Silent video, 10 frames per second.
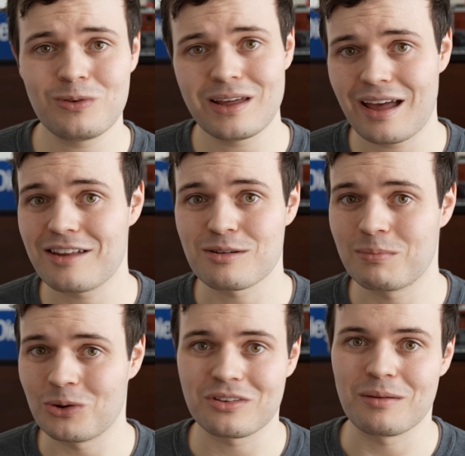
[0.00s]
V I A hasn't
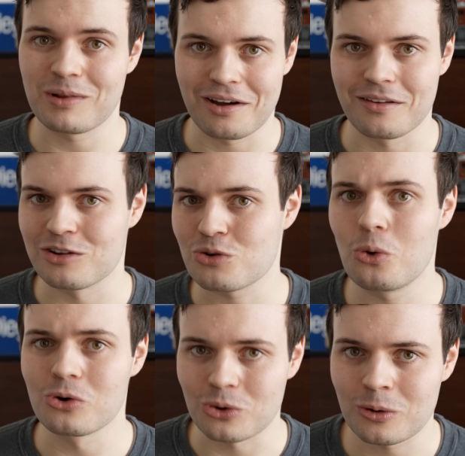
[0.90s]
built something on this
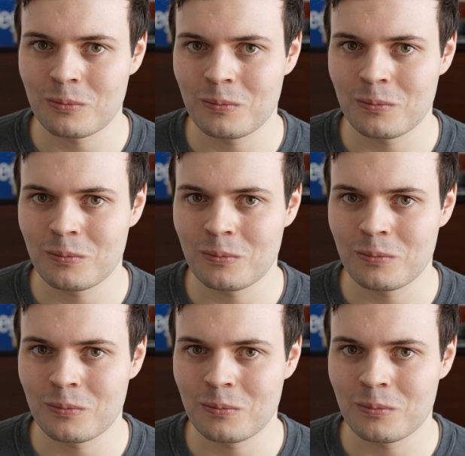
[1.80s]
corridor.